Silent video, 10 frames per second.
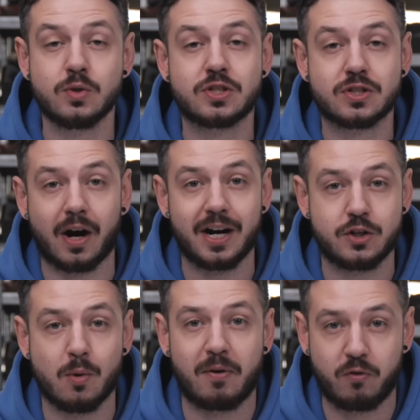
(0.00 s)
start
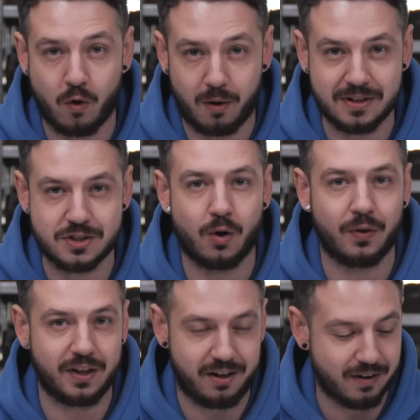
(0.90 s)
your performance
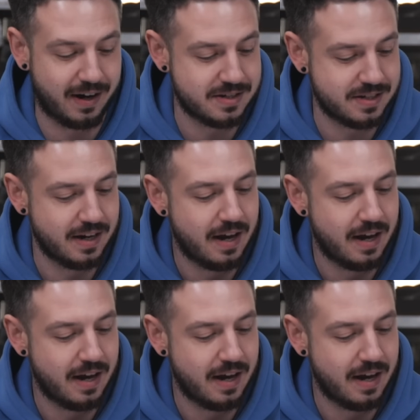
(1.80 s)
on the device